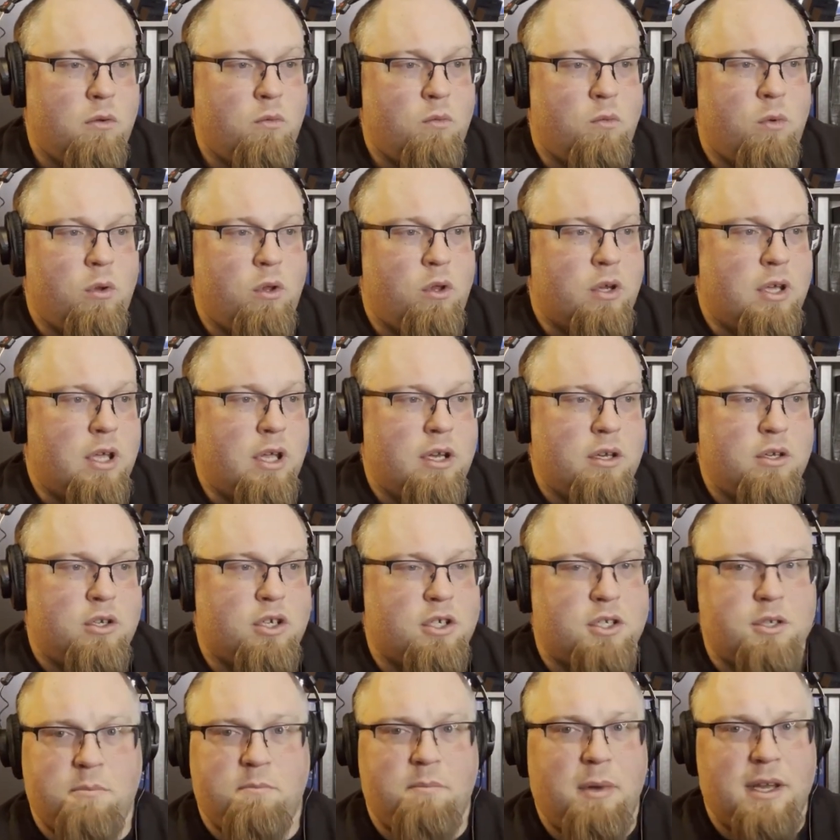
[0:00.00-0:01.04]
You get
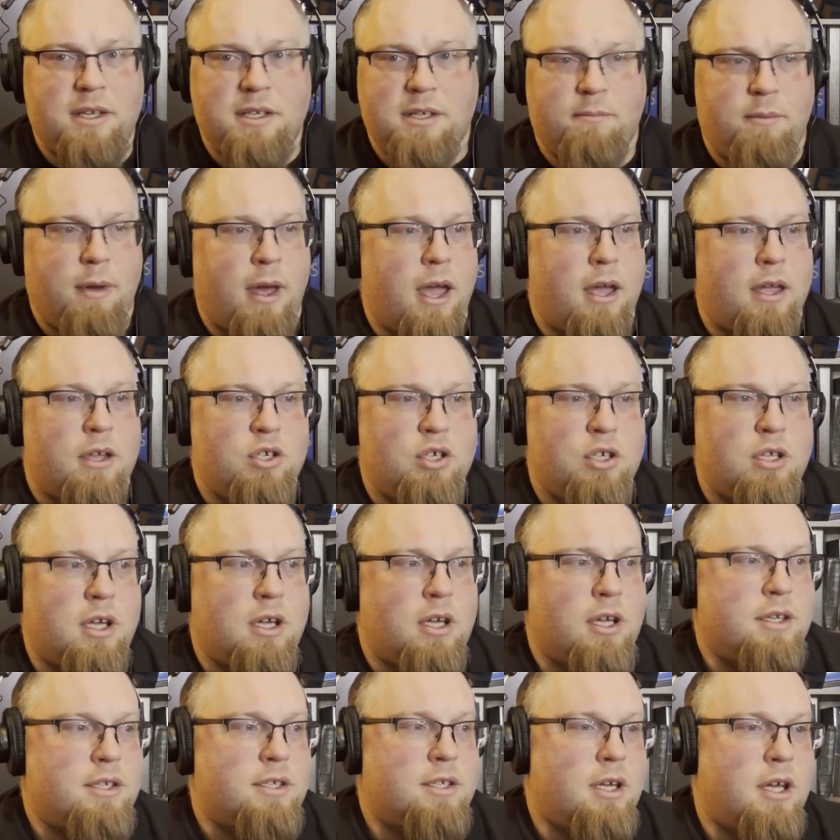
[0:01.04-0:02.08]
just a basic packaging,
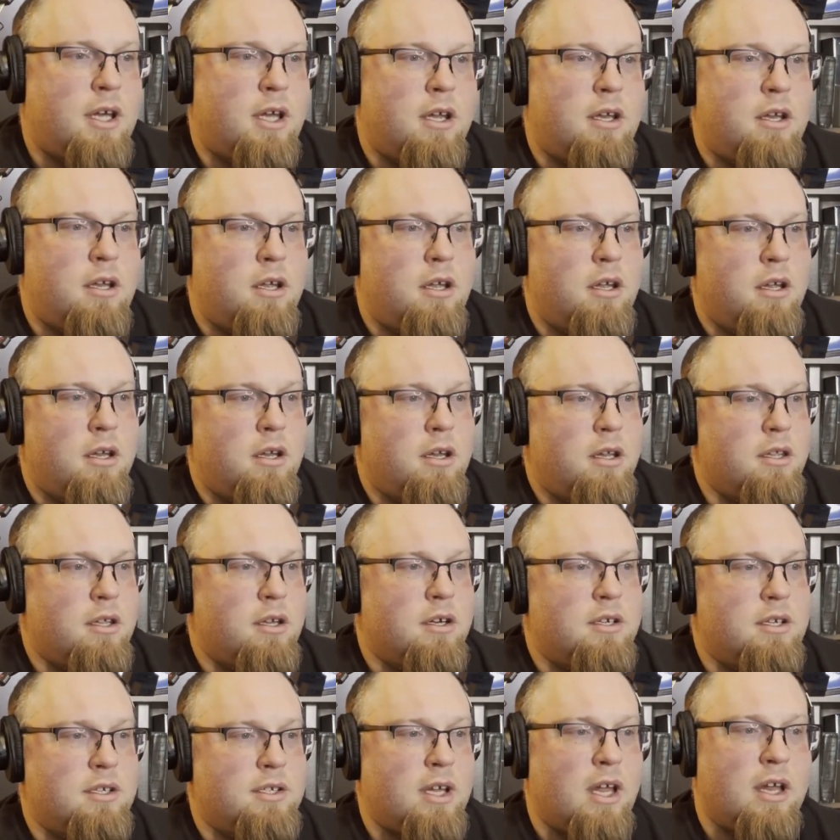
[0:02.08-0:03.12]
like I said.
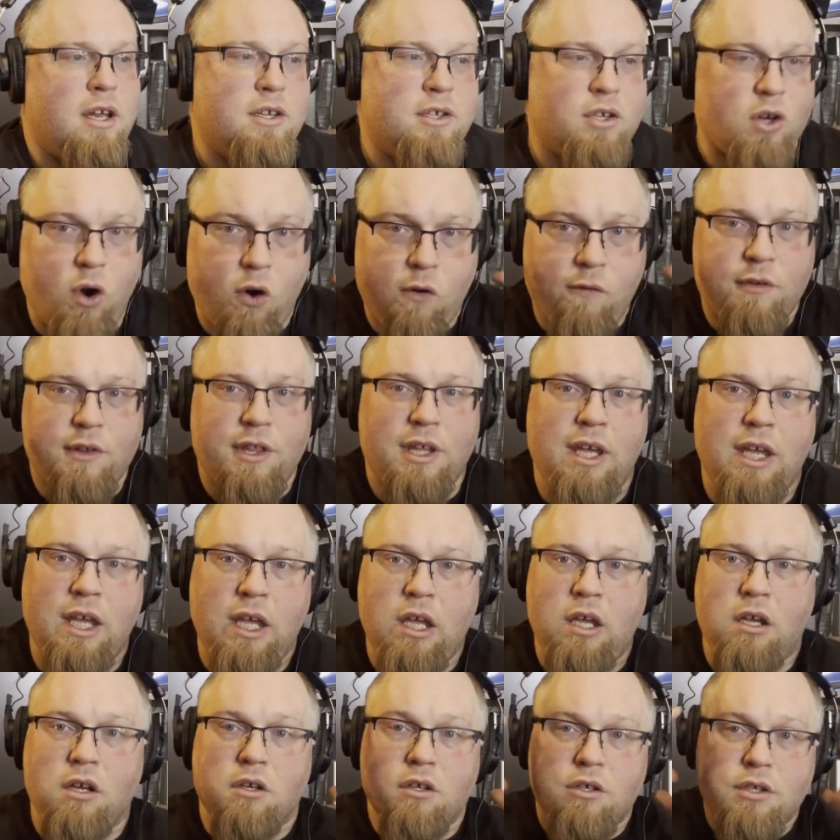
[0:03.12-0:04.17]
They're designed as over the
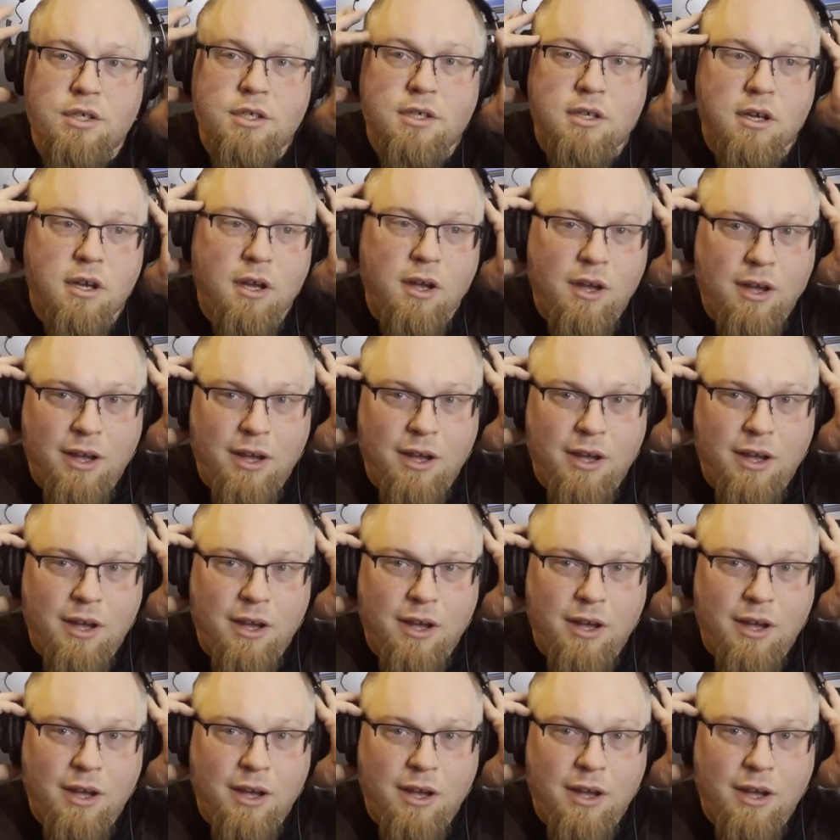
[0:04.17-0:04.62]
ears.